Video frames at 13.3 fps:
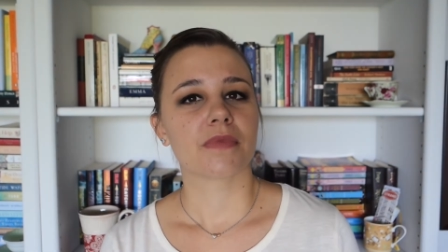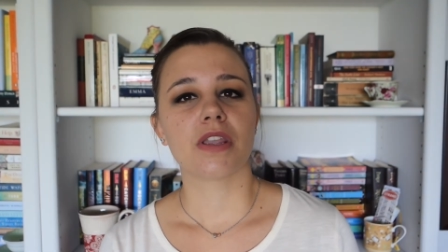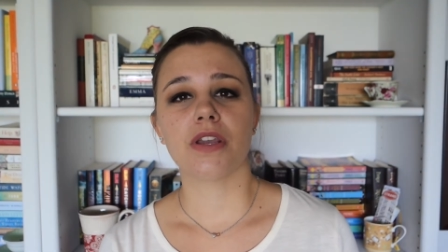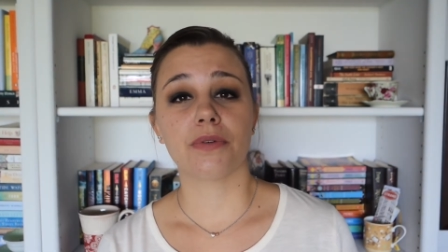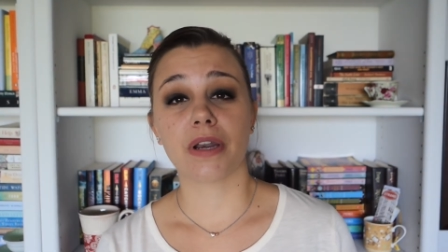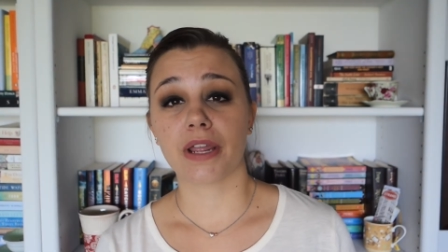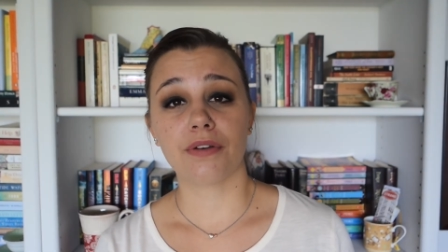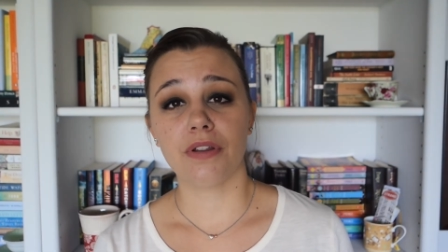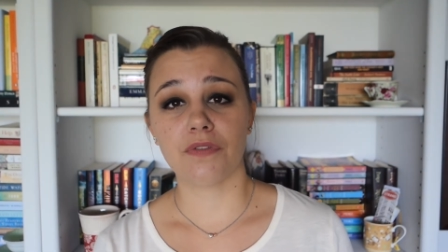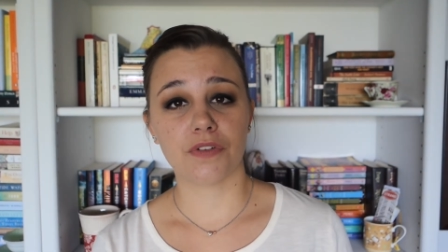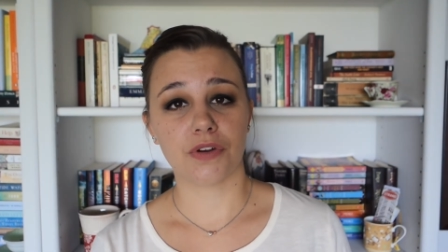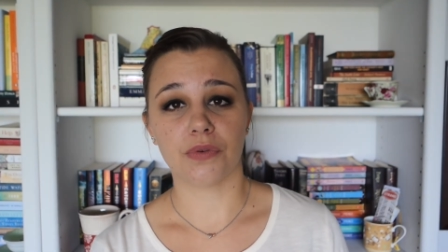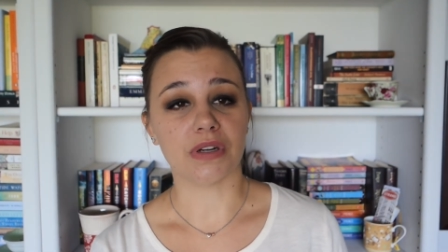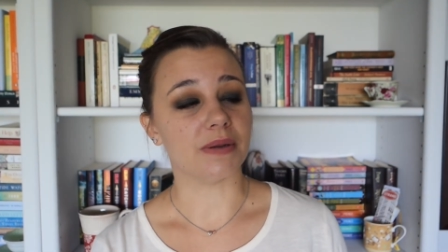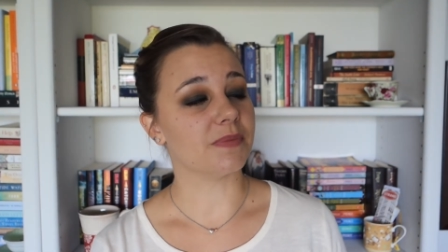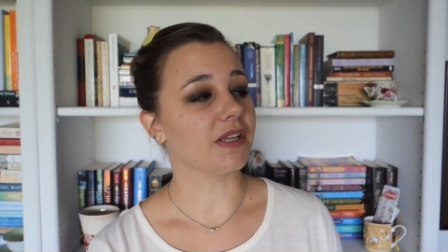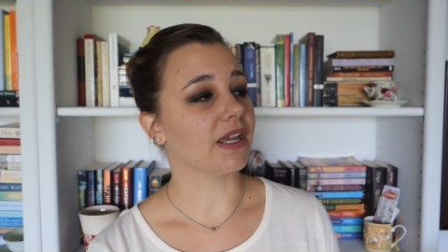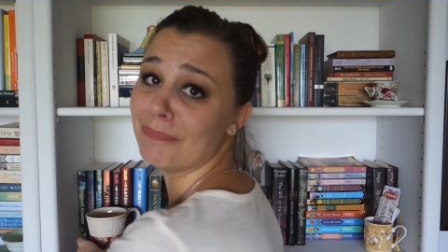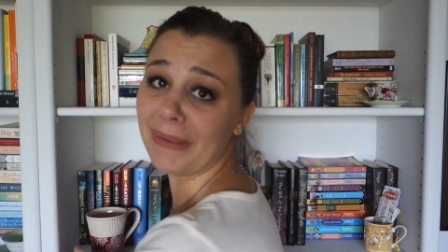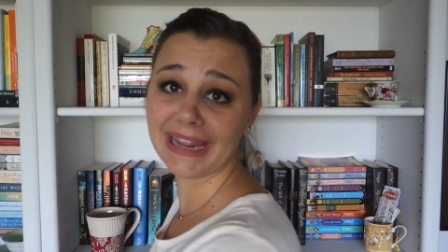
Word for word: You know what, I don't even know what I'm saying.